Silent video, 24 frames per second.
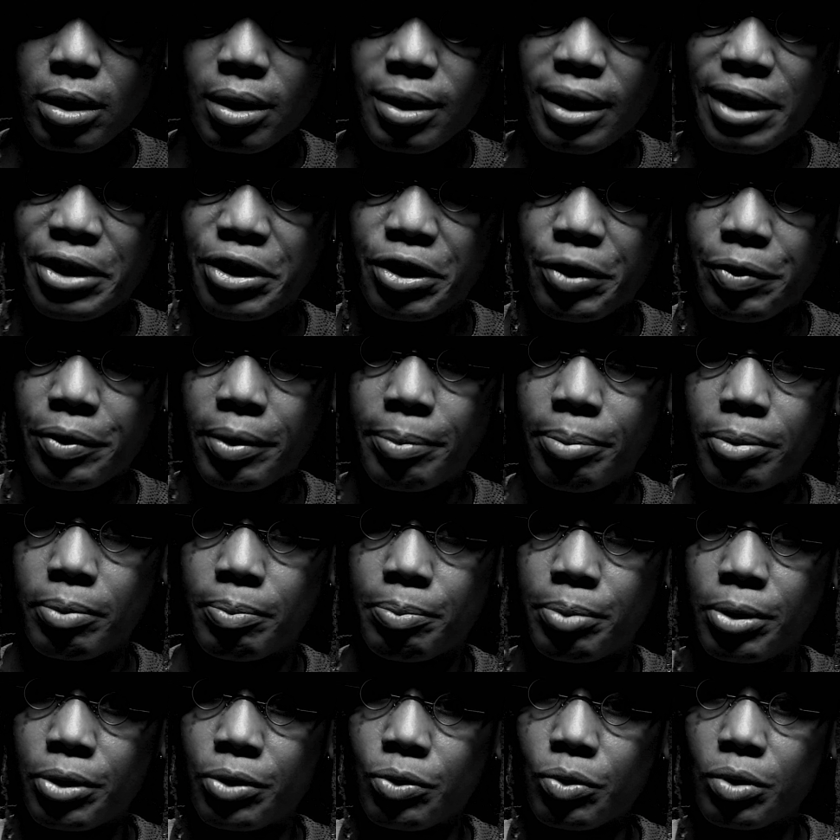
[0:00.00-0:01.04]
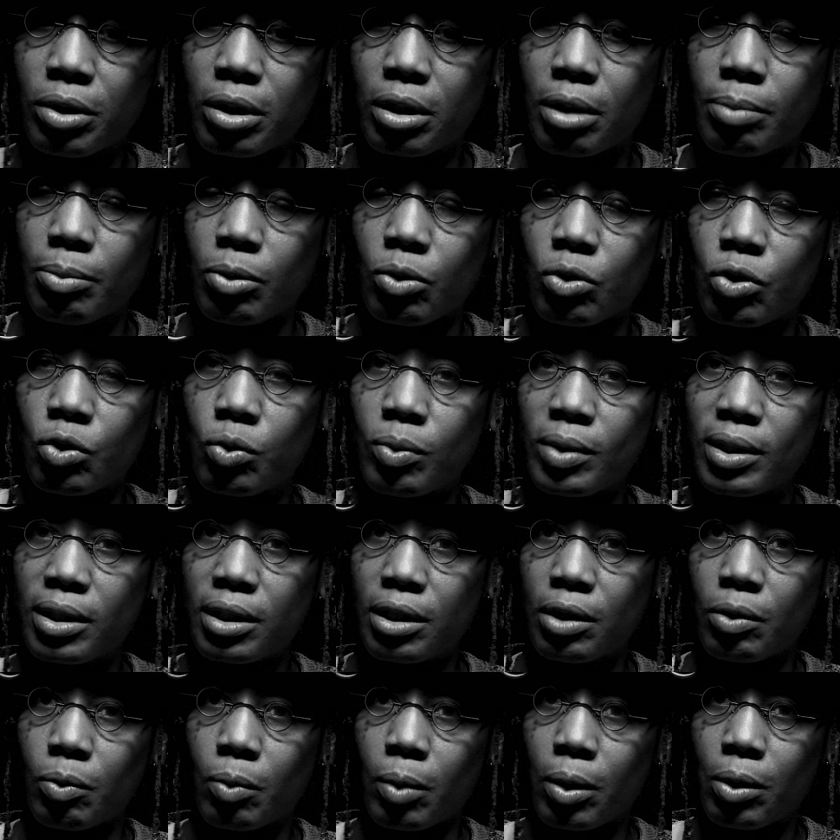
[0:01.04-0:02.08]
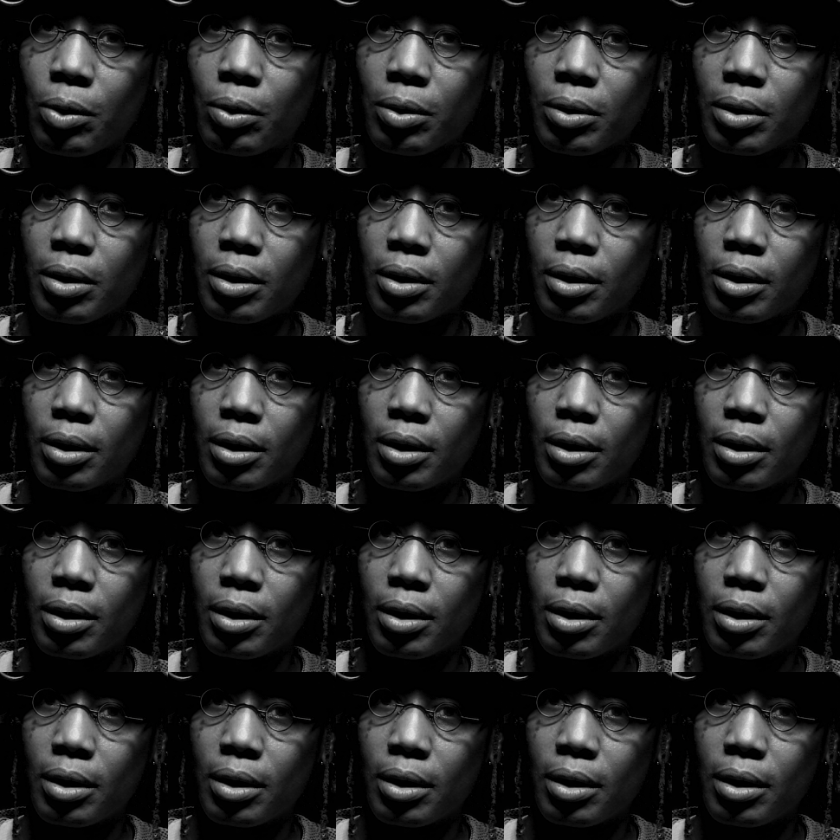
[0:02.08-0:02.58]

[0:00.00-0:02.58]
Nigeria produces the most twins in the world.